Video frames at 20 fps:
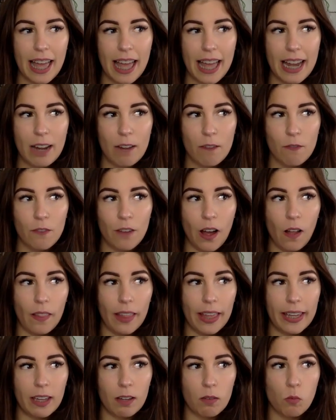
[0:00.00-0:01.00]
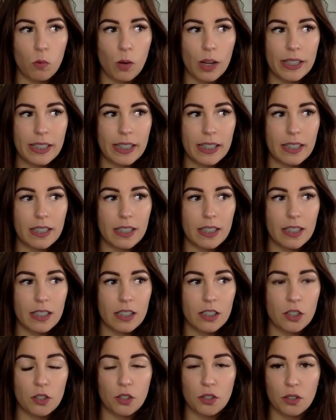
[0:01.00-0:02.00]
And it felt like it wasn't
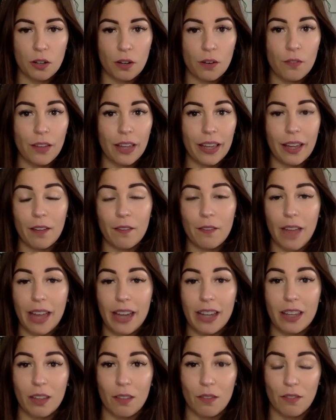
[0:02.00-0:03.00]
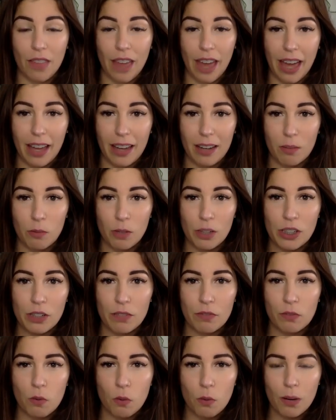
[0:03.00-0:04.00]
deserving of any of that, which
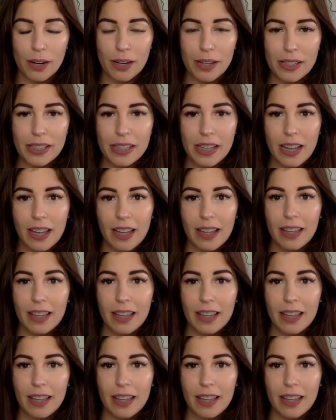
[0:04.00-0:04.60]
of course,